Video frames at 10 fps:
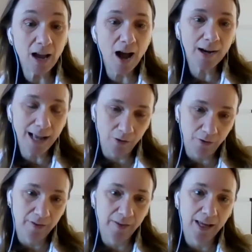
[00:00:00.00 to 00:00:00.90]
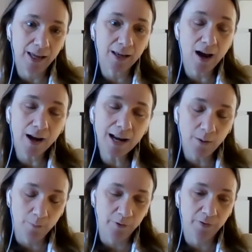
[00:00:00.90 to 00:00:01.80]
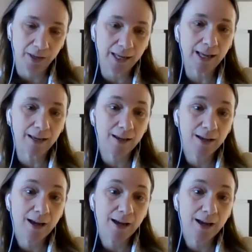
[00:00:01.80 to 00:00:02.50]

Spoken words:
unhealthy thinking and unhelpful thinking